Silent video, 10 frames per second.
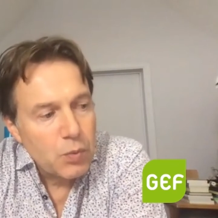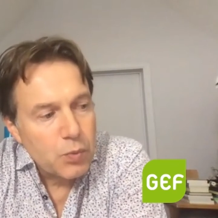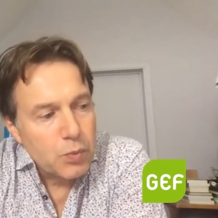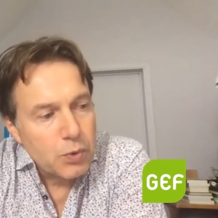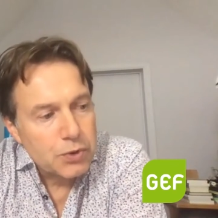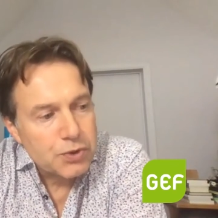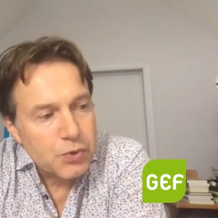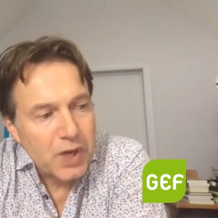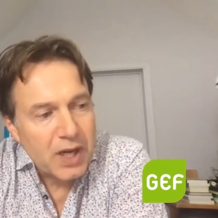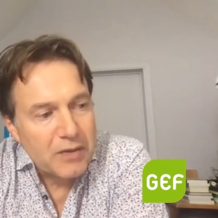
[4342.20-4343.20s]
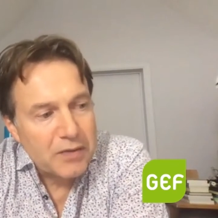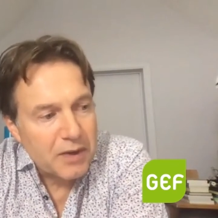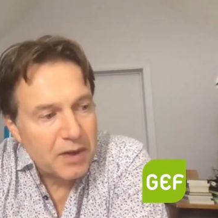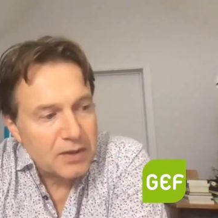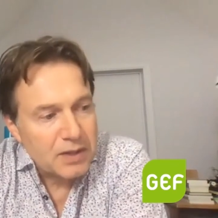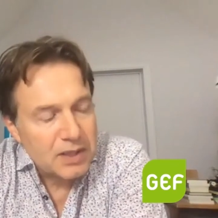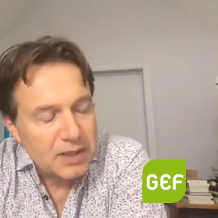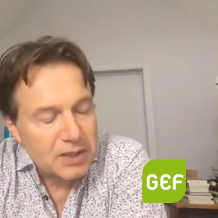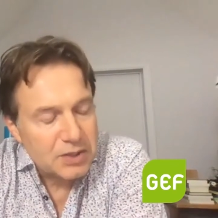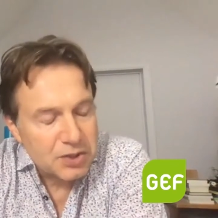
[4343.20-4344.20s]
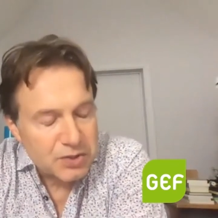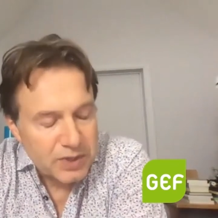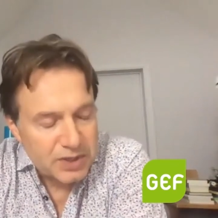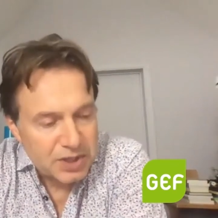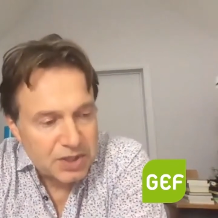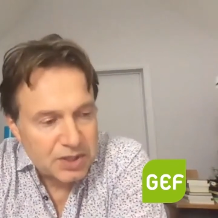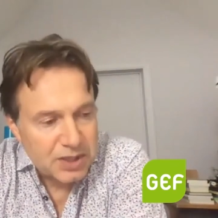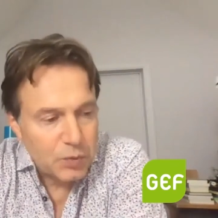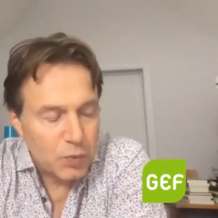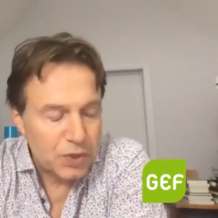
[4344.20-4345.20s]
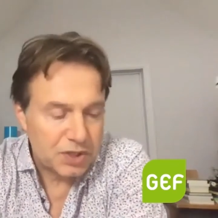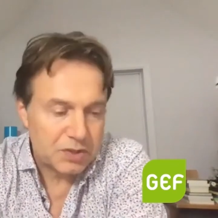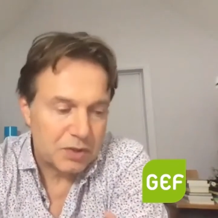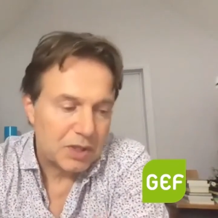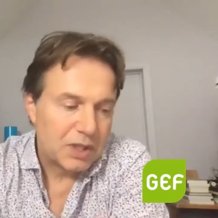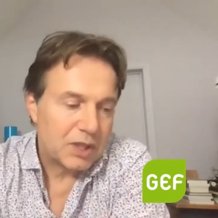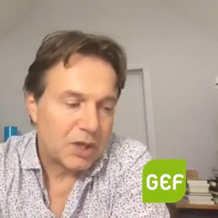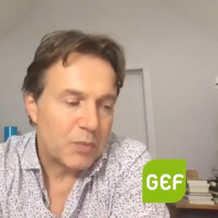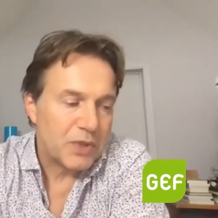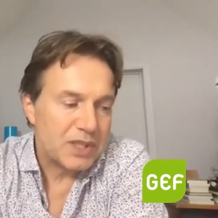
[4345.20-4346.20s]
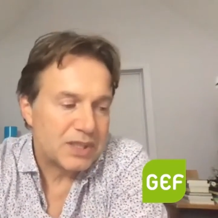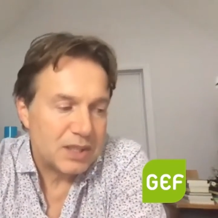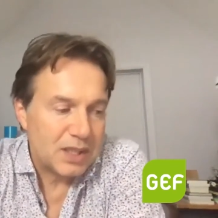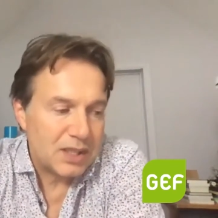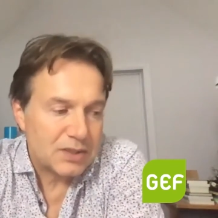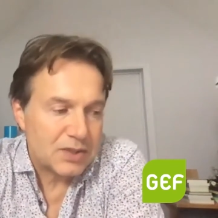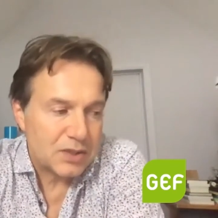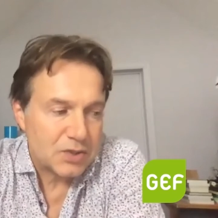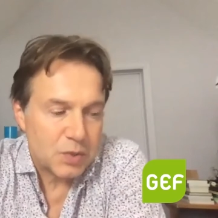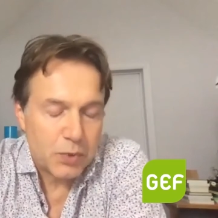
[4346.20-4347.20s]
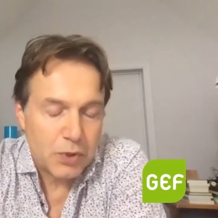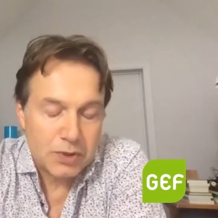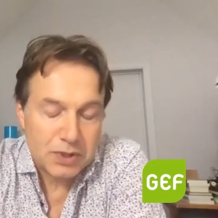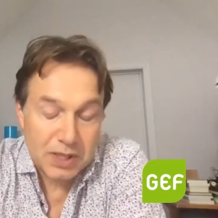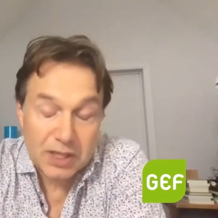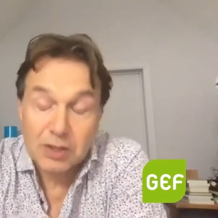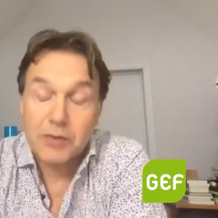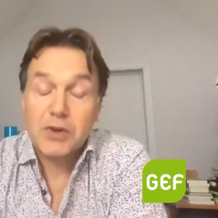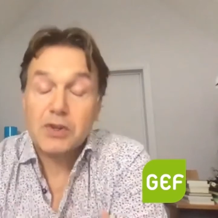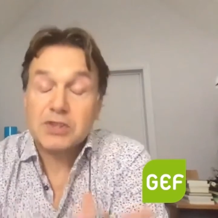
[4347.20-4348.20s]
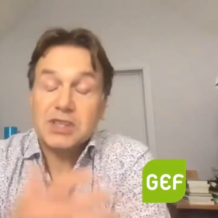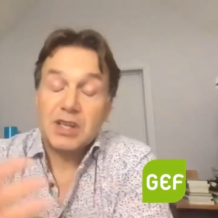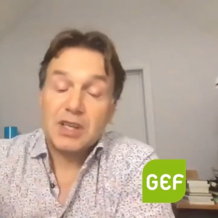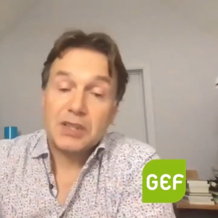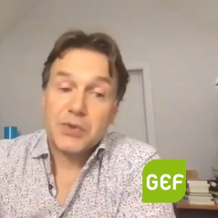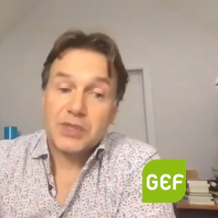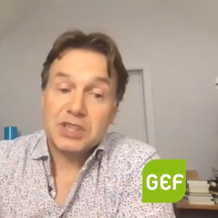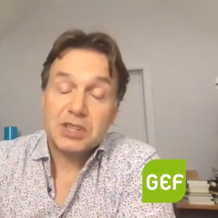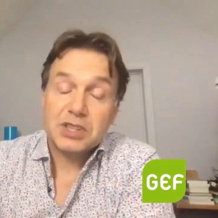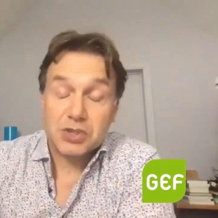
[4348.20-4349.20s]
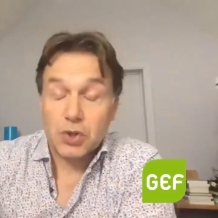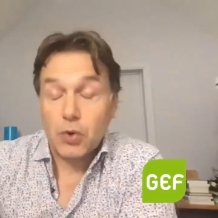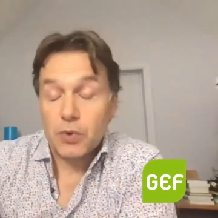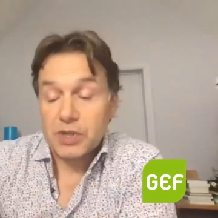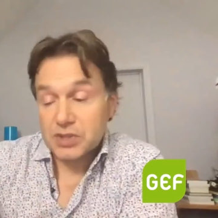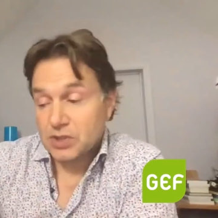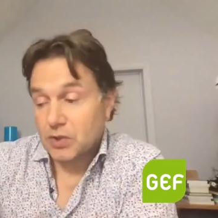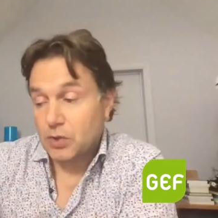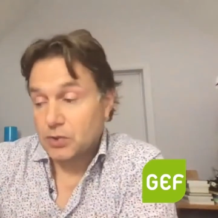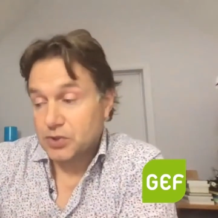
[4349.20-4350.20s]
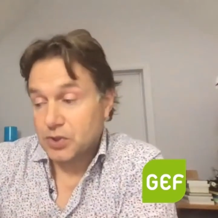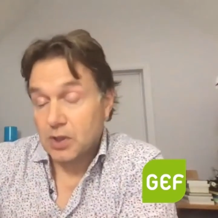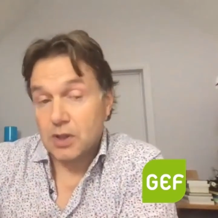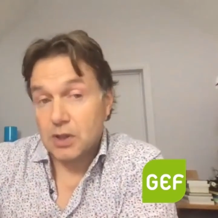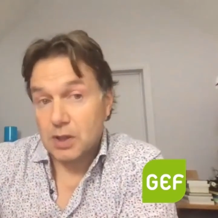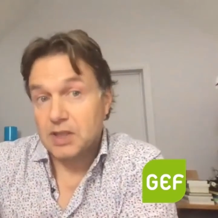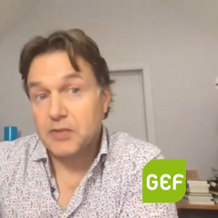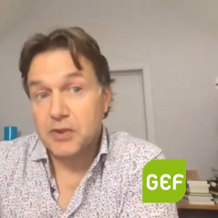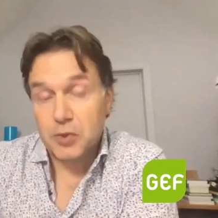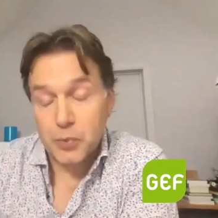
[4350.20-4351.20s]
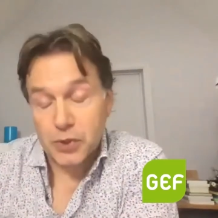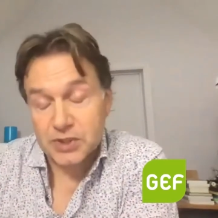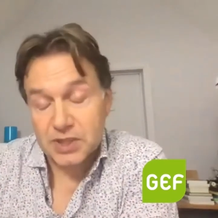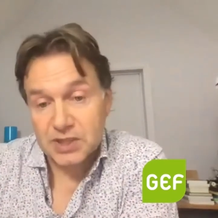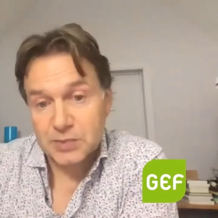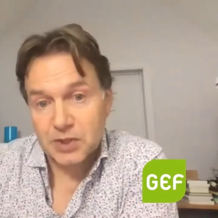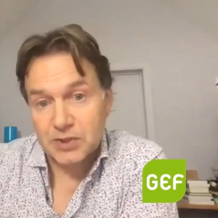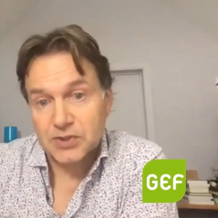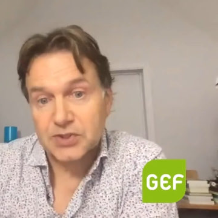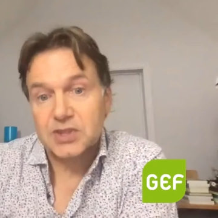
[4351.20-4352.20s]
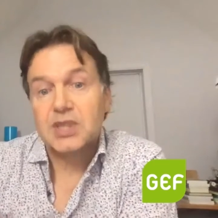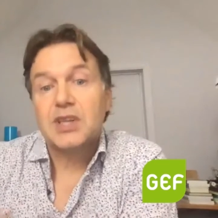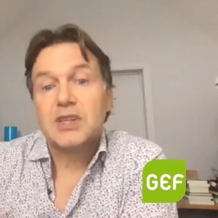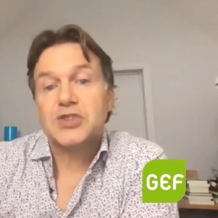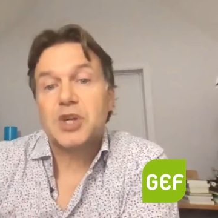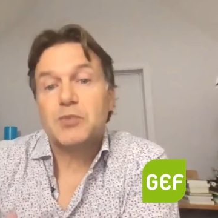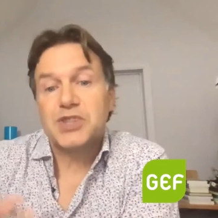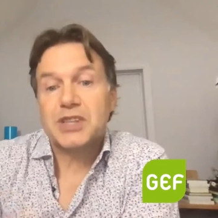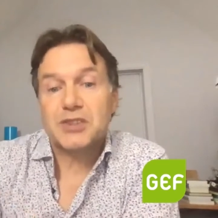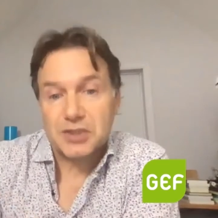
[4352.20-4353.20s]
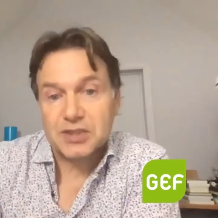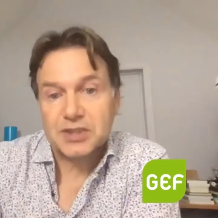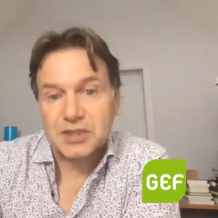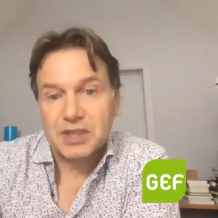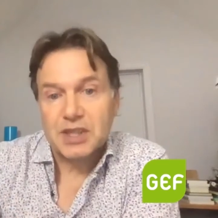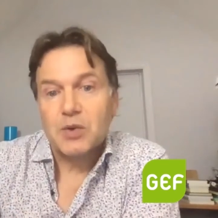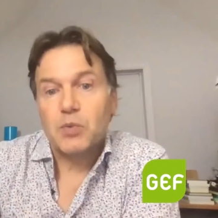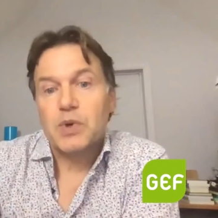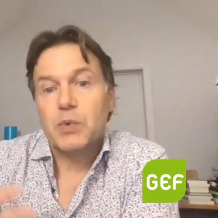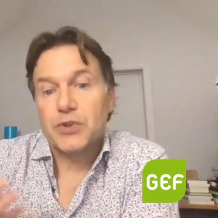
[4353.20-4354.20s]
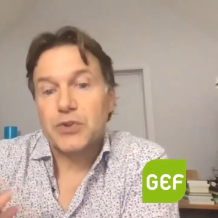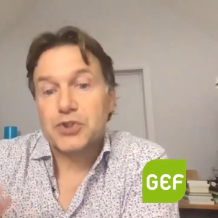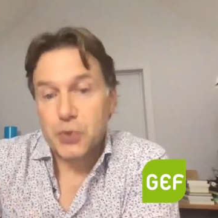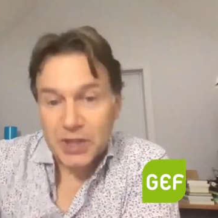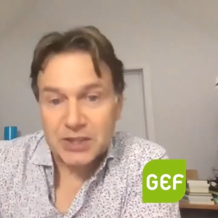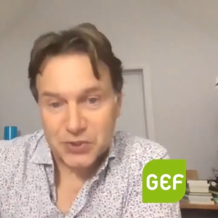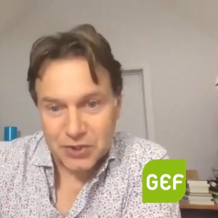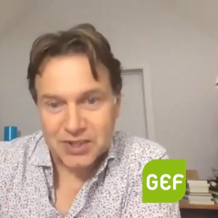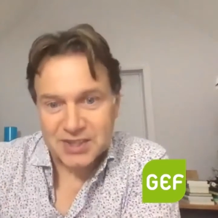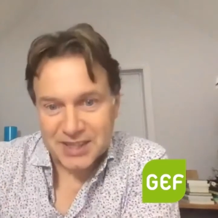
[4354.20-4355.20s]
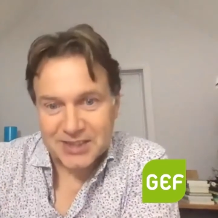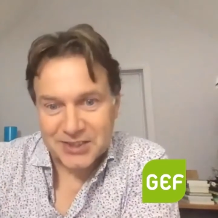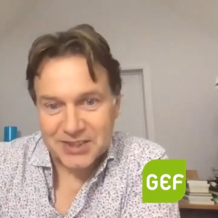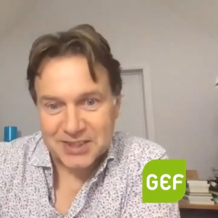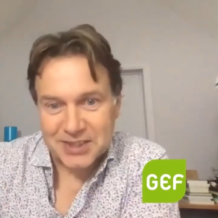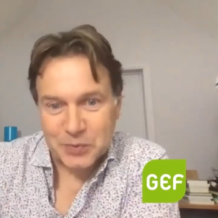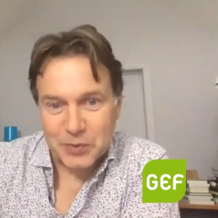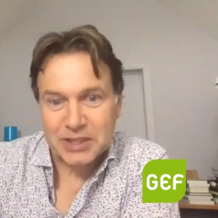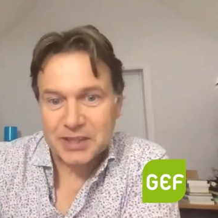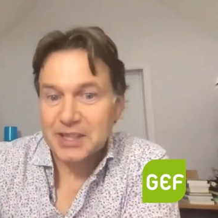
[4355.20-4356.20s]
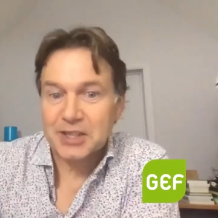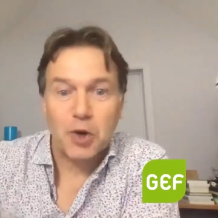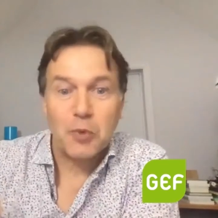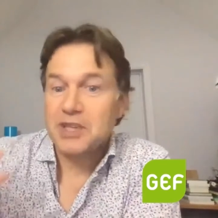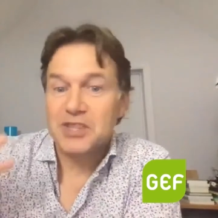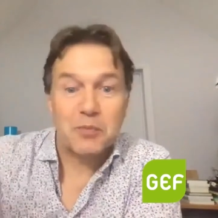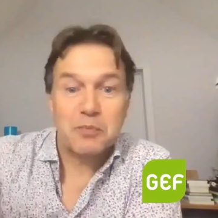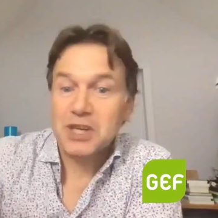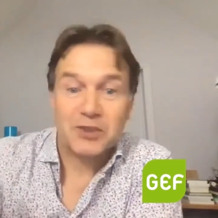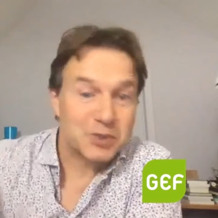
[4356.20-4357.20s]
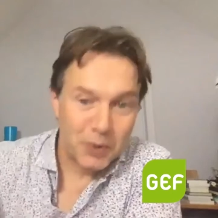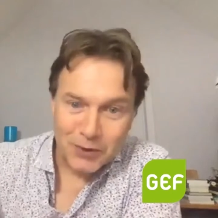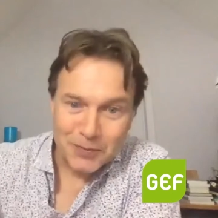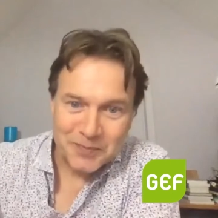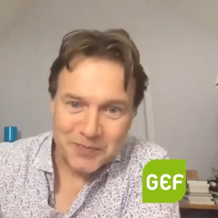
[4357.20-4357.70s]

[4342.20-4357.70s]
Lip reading: would thrive on in a just transition and which companies need support. And of course, transition is always also a difficult process because some sectors, we want to shrink certain sectors, whether they're the companies are big or small,